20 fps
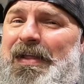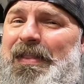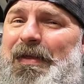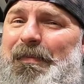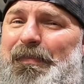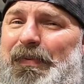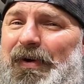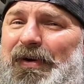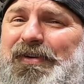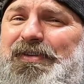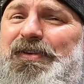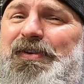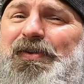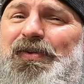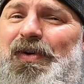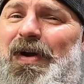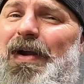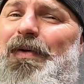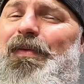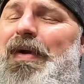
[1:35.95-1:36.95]
The person
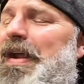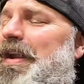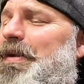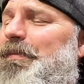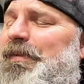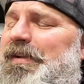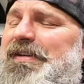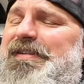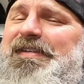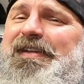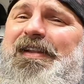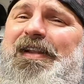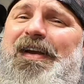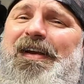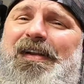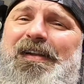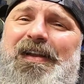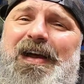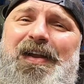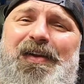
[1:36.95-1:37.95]
who I randomly
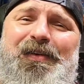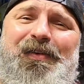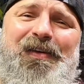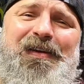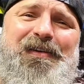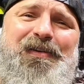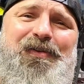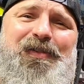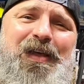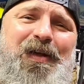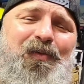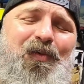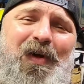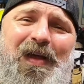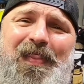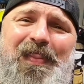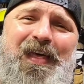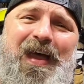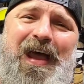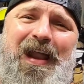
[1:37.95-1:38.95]
select, not only do they
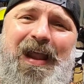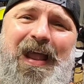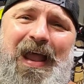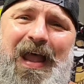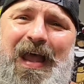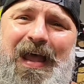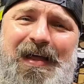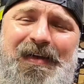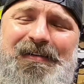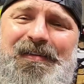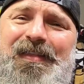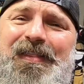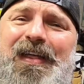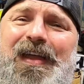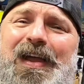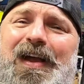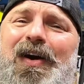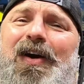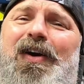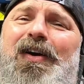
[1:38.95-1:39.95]
win that hat,
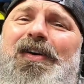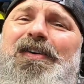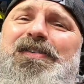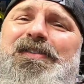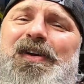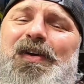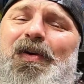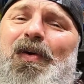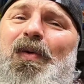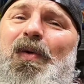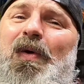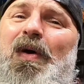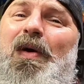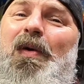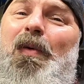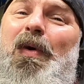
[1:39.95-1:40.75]
they also